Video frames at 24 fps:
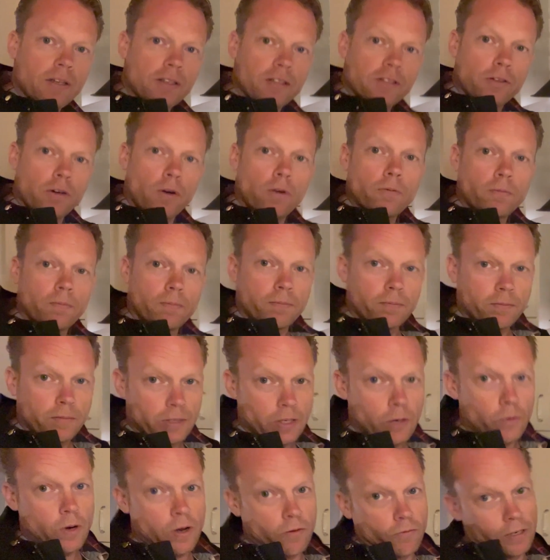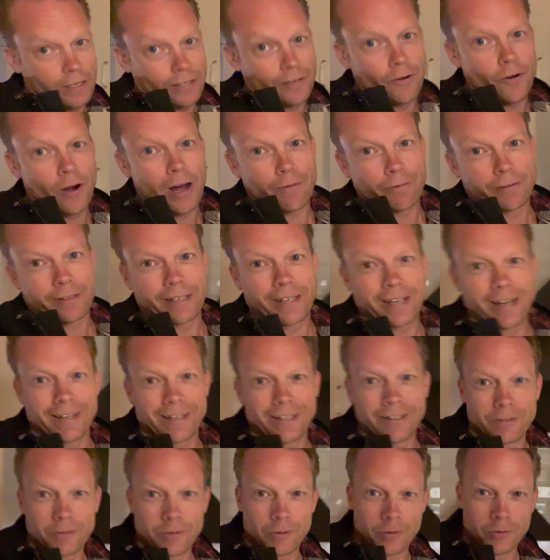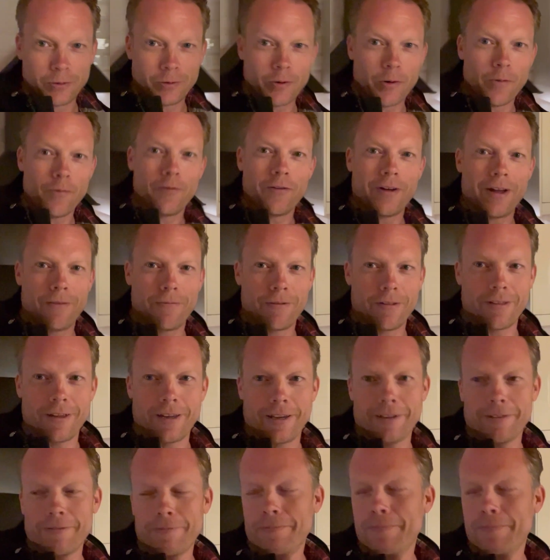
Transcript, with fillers: So now I will go out again and turn off everything.